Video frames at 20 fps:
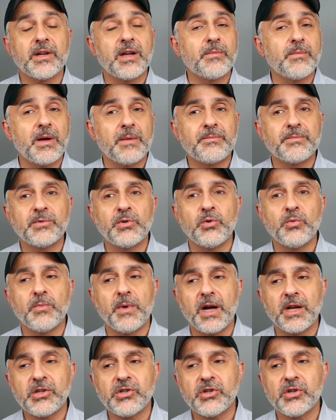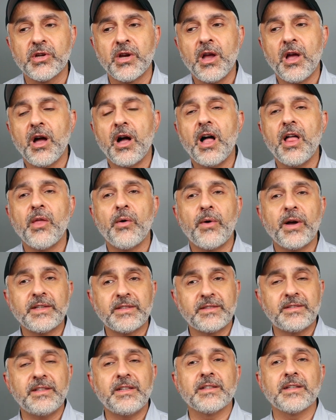come up too much, although I
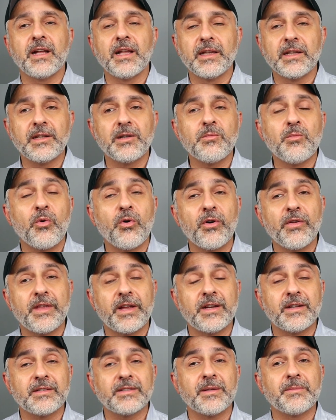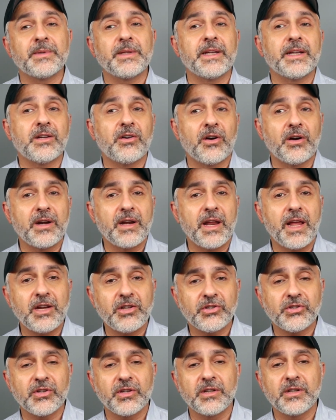see it a little more than something like
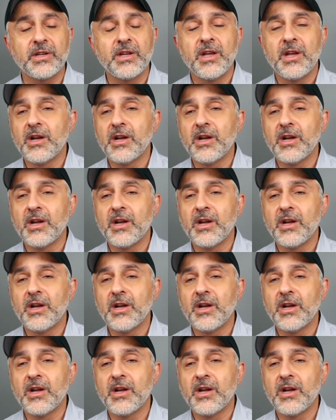carnation.